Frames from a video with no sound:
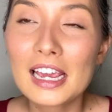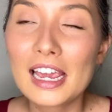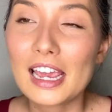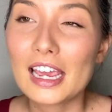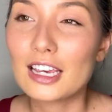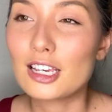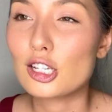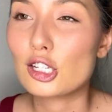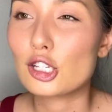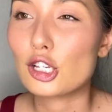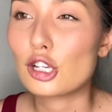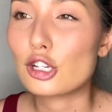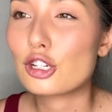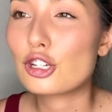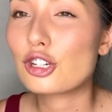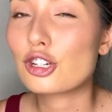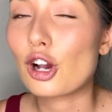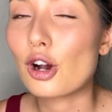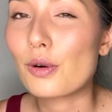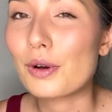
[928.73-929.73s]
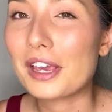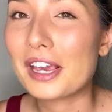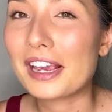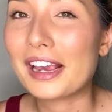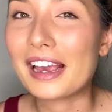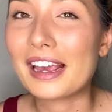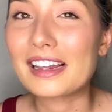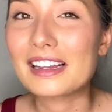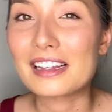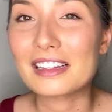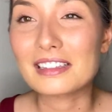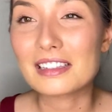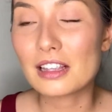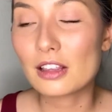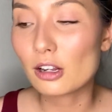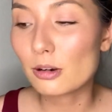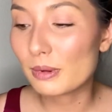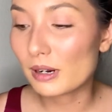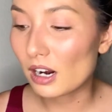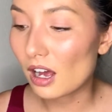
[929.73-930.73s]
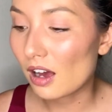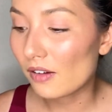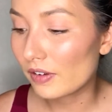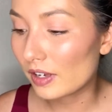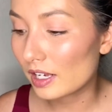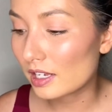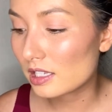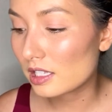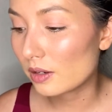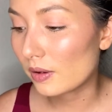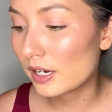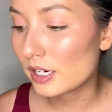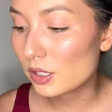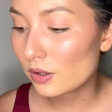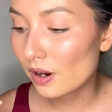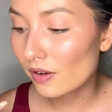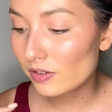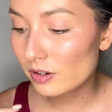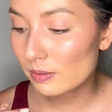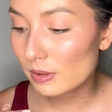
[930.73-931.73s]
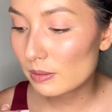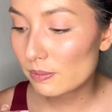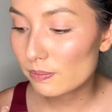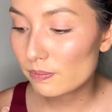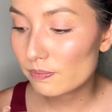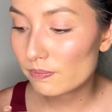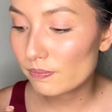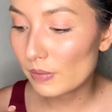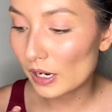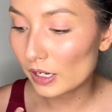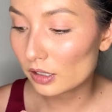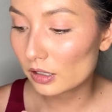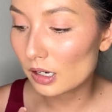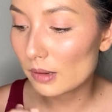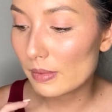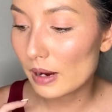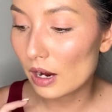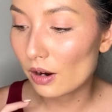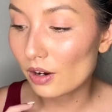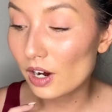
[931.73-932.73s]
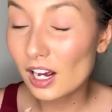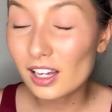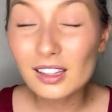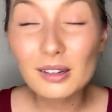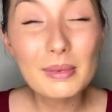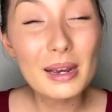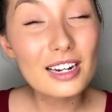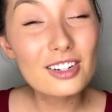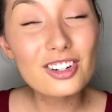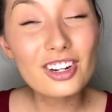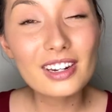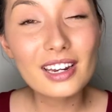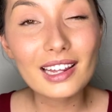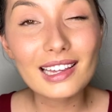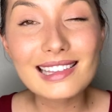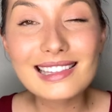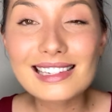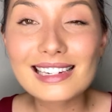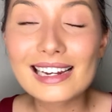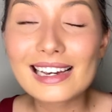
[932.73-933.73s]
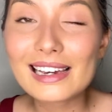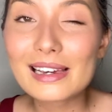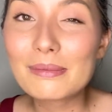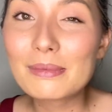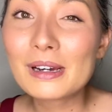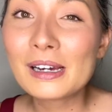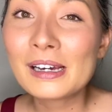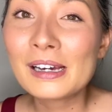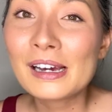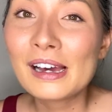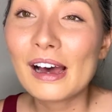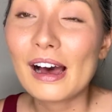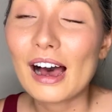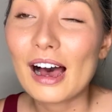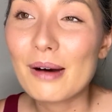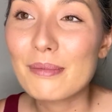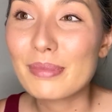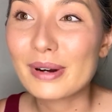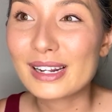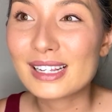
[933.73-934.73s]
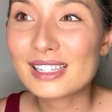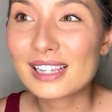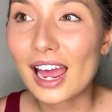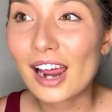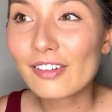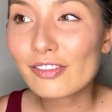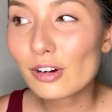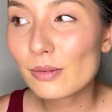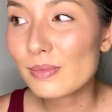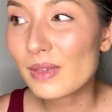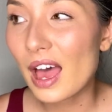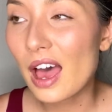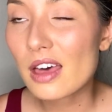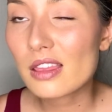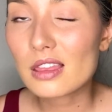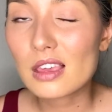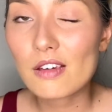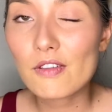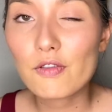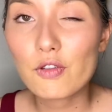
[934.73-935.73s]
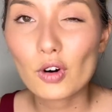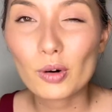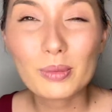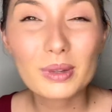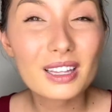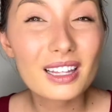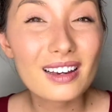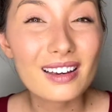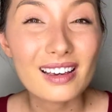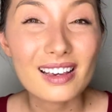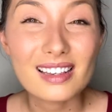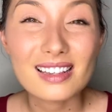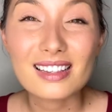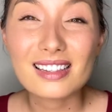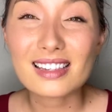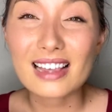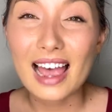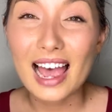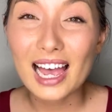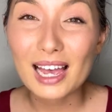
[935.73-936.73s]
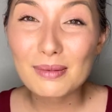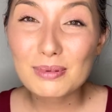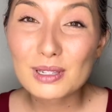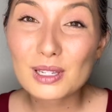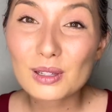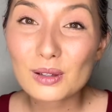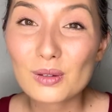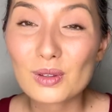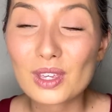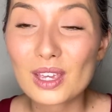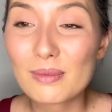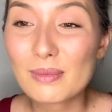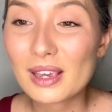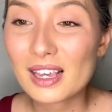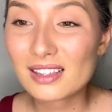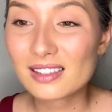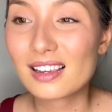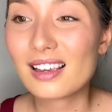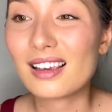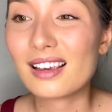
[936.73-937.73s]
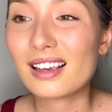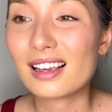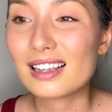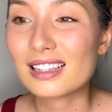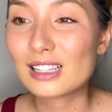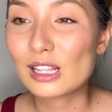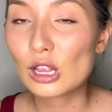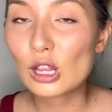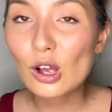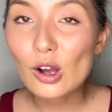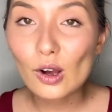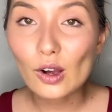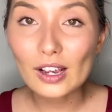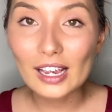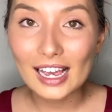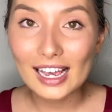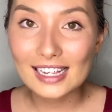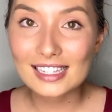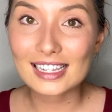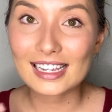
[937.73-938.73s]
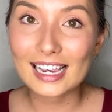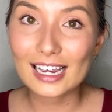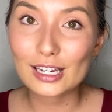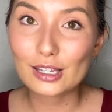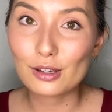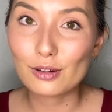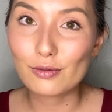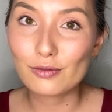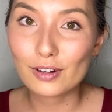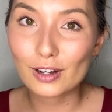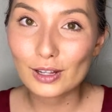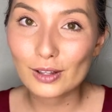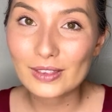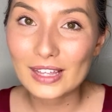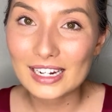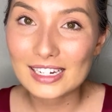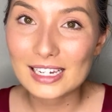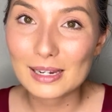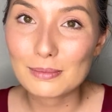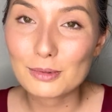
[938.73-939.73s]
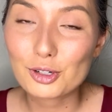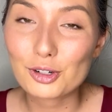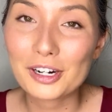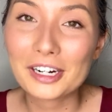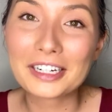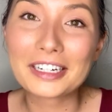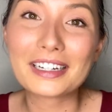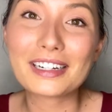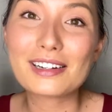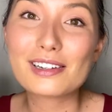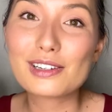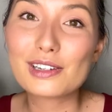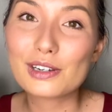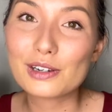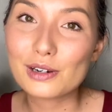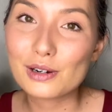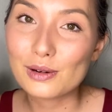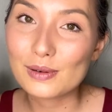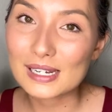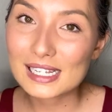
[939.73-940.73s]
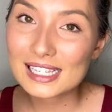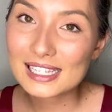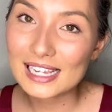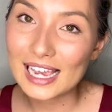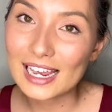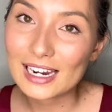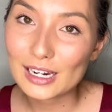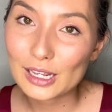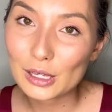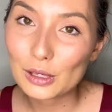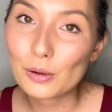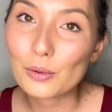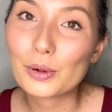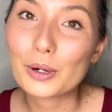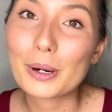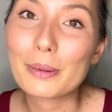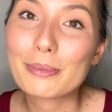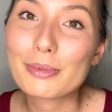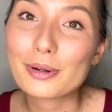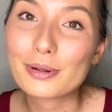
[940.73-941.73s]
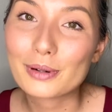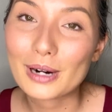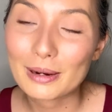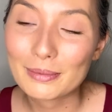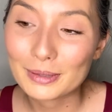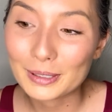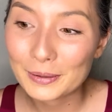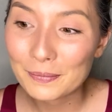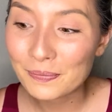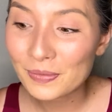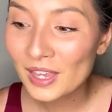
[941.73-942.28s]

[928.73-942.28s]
is showing. It is a little bit obvious, so I do have to be better about color matching next time. Um, but aside from that, the formula is absolutely amazing as long as, again, you follow that tip trick to set your primer.